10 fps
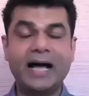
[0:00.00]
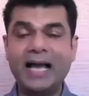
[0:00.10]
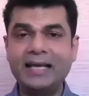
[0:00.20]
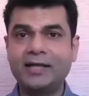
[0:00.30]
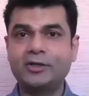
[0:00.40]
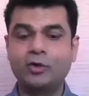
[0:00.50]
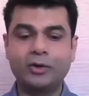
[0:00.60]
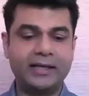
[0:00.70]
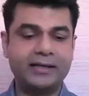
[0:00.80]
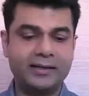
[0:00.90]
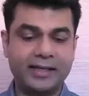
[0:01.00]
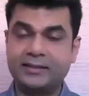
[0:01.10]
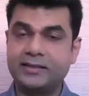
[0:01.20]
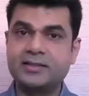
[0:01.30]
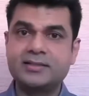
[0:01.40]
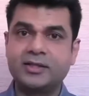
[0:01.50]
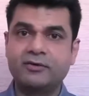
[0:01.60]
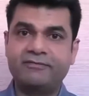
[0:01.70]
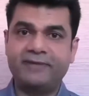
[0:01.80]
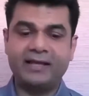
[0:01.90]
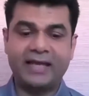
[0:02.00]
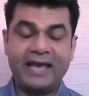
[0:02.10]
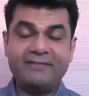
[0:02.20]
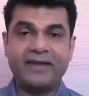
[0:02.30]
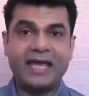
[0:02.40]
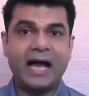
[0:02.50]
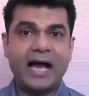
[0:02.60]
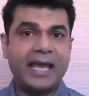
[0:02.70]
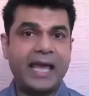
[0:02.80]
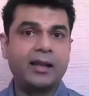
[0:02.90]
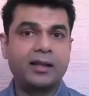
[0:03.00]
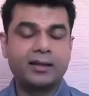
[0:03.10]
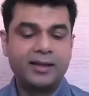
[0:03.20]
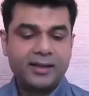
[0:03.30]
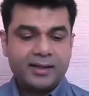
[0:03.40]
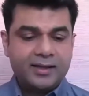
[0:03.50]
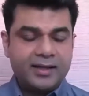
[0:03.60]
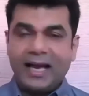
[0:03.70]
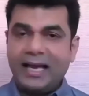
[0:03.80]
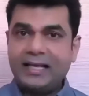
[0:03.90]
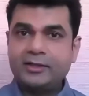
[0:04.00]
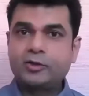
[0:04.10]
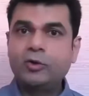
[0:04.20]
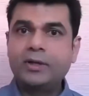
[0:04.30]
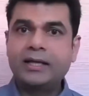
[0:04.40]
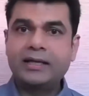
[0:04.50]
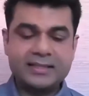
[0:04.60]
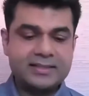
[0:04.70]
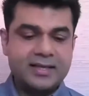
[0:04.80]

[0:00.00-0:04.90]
I like to look at it like this, fail, F-A-I-L. I like to look at it as